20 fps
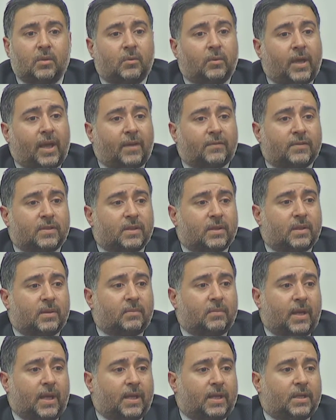We have to
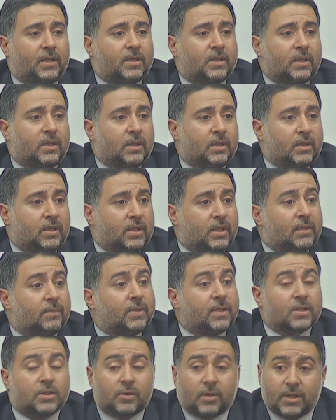manage the
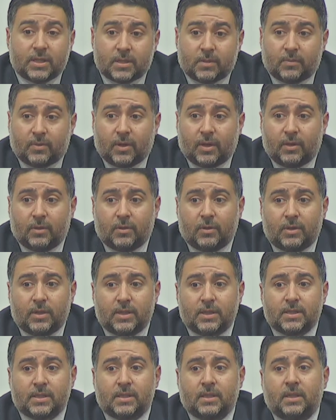administration
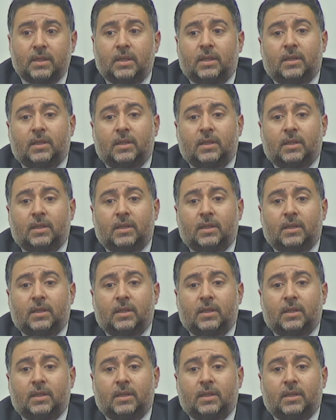priorities,